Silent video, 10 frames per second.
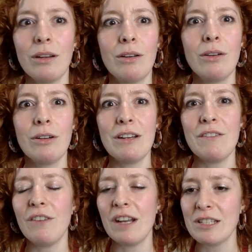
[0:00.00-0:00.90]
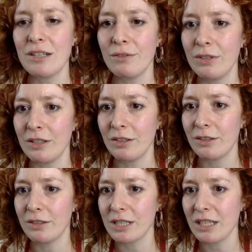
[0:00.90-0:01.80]
Good inventiveness,
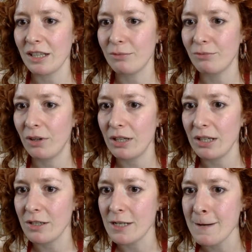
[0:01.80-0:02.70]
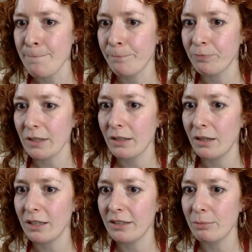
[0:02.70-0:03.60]
Toshki. That's very good.
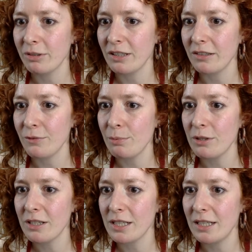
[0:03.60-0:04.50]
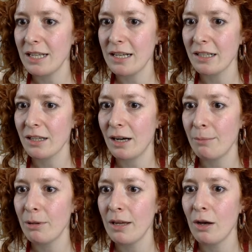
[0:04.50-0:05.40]
Incarnate Sable says, if you put Nutella in a
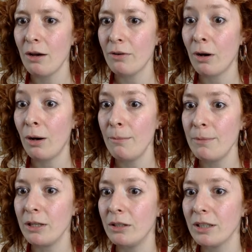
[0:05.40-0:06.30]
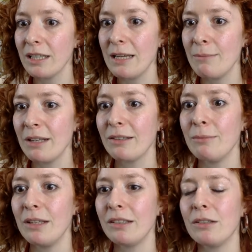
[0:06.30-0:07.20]
cup of hot milk, it makes
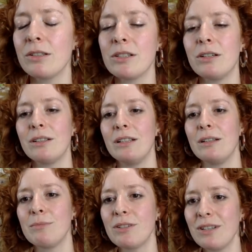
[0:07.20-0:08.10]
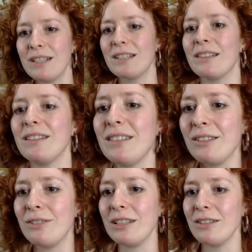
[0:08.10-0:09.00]
amazing hot chocolate. I'm sure it does. That
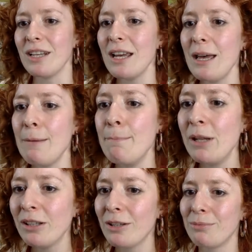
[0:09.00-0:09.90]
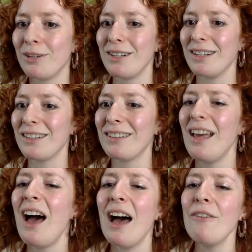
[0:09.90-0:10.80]
sounds really good. Milka products.
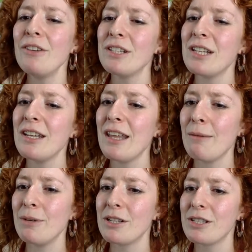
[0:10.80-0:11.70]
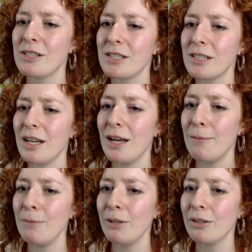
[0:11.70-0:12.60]
I haven't done that much
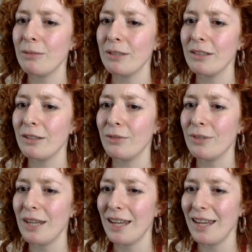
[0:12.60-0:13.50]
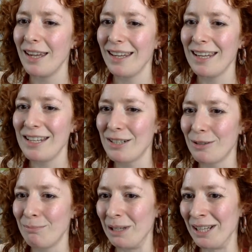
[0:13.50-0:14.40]
Milka myself. Kinder
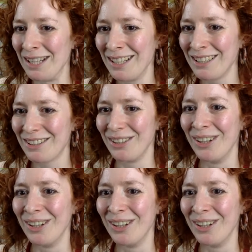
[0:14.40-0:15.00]
Abundance.